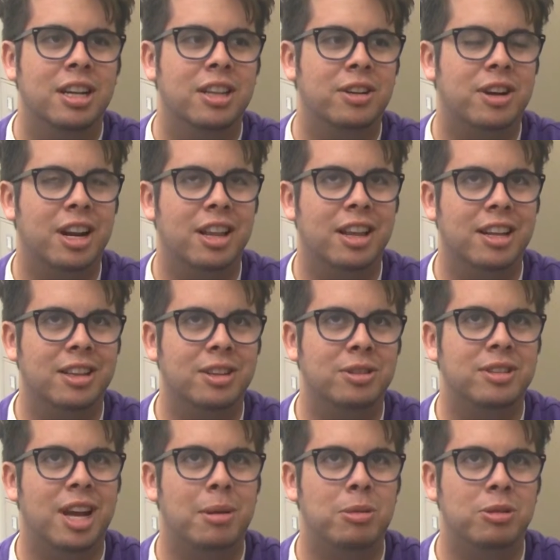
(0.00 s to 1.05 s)
They're kind of like little
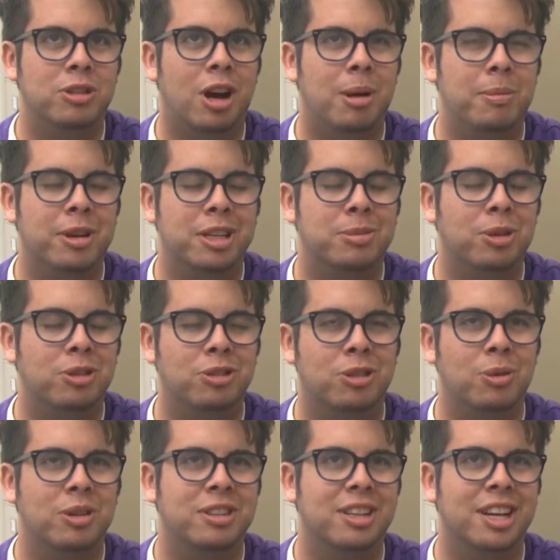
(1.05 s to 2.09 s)
taboo topics, but those are
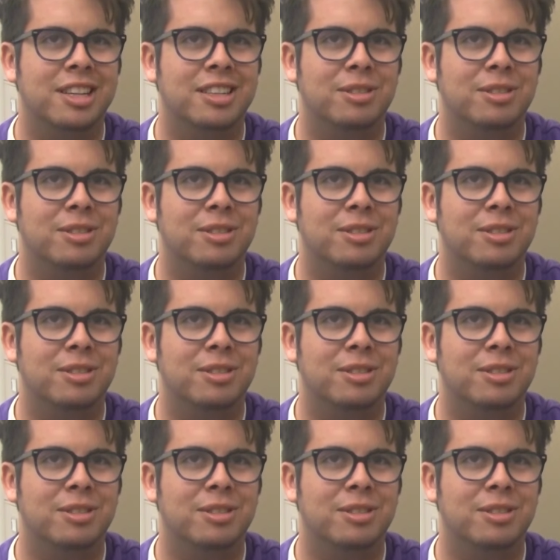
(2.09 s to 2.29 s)
the ones I like